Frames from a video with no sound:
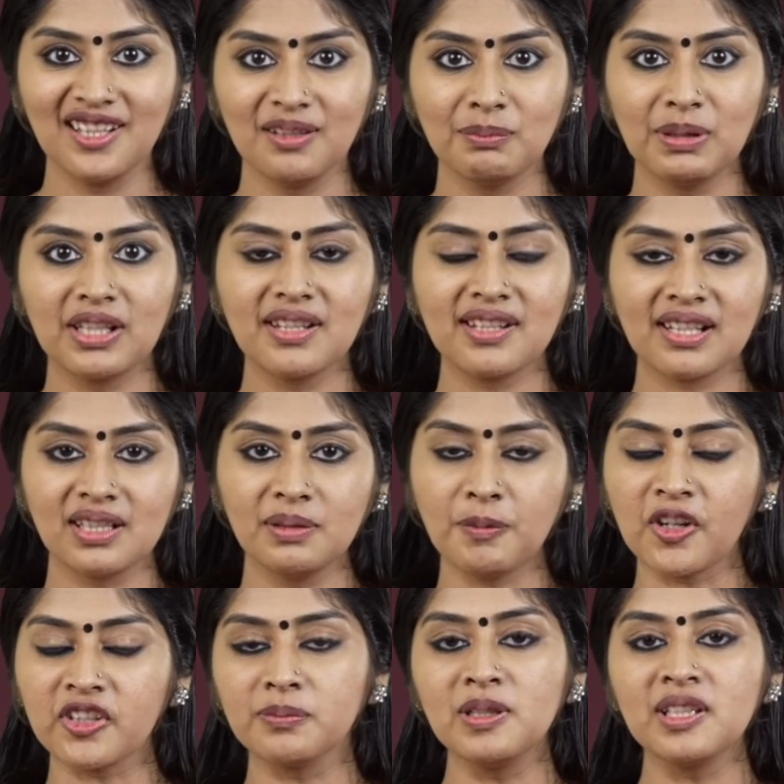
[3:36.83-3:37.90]
Because the
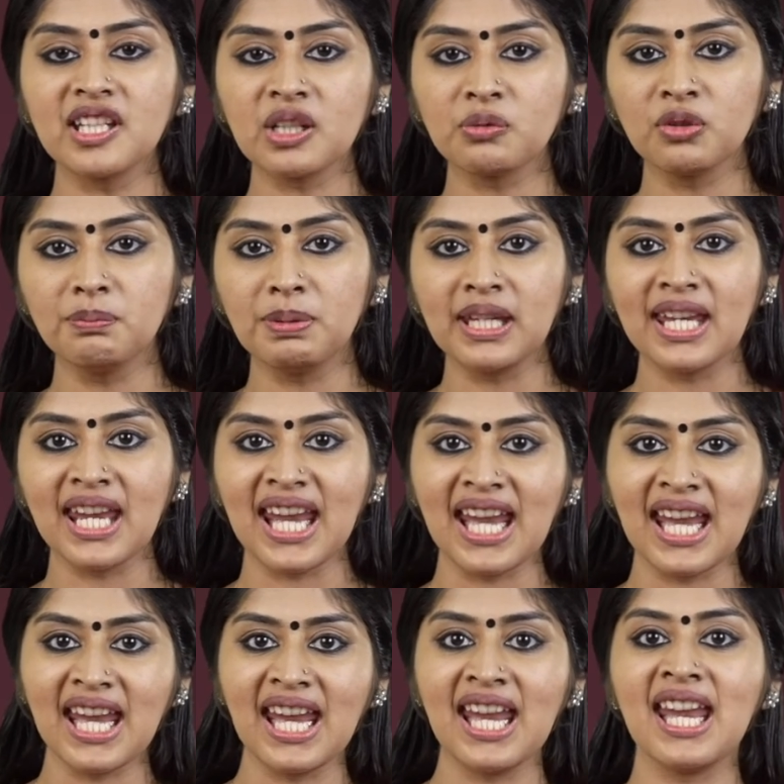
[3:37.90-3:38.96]
possibilities would be
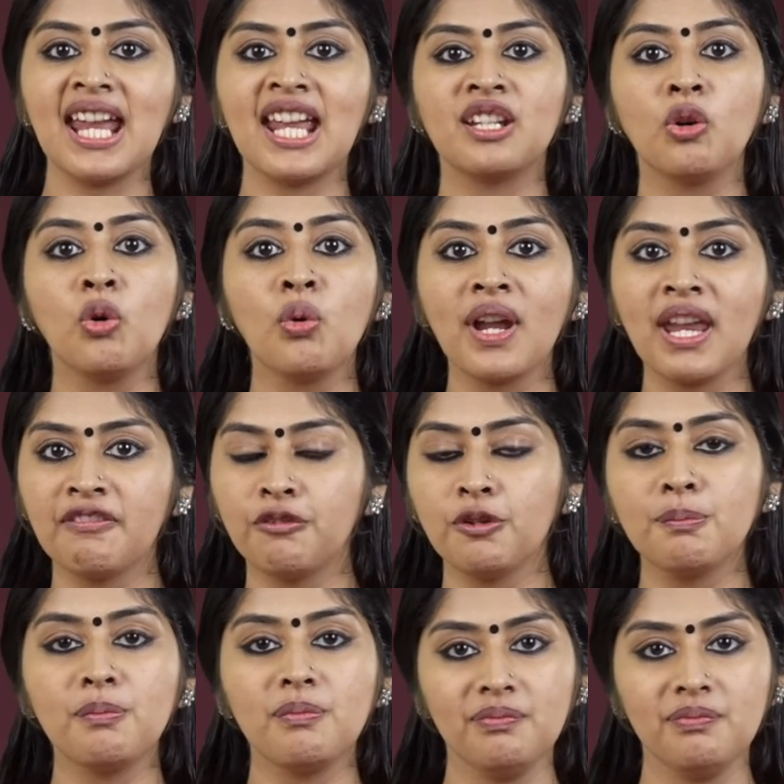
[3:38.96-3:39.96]
AA and OA for